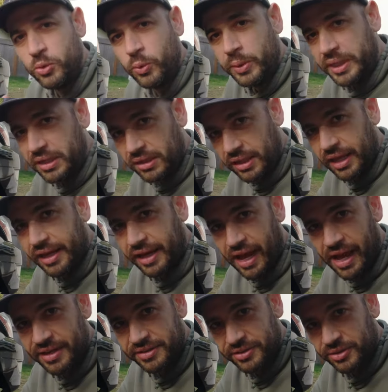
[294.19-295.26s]
you wheel like
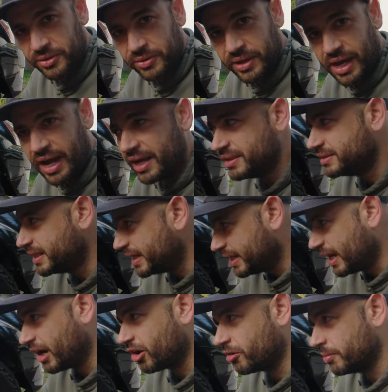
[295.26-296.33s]
I do, I take
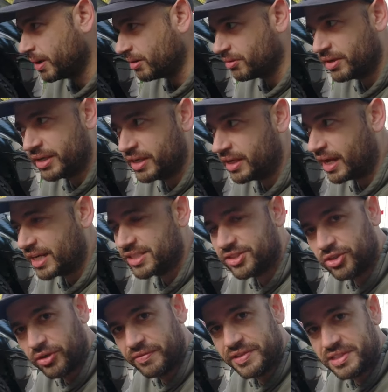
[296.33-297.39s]
care of my rig, I
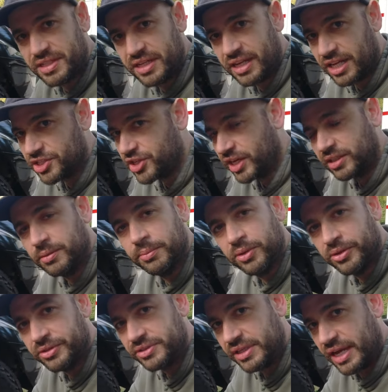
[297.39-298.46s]
service it, I check the
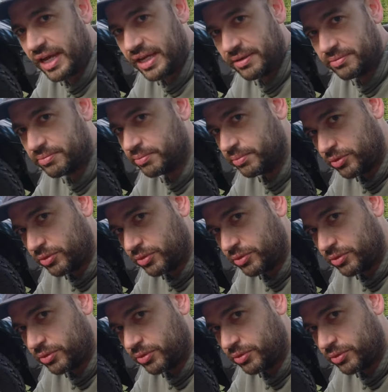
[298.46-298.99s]
bolts, I